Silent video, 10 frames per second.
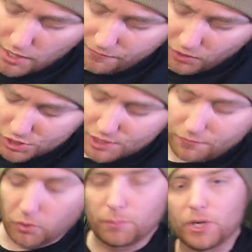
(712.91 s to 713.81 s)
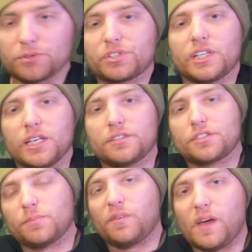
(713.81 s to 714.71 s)
First and foremost, it's
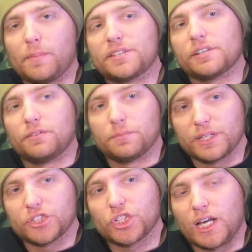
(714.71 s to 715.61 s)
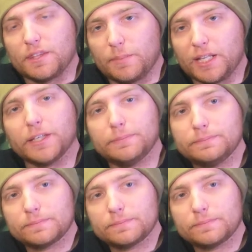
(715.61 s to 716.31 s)
to prevent myself from getting shot in the belly.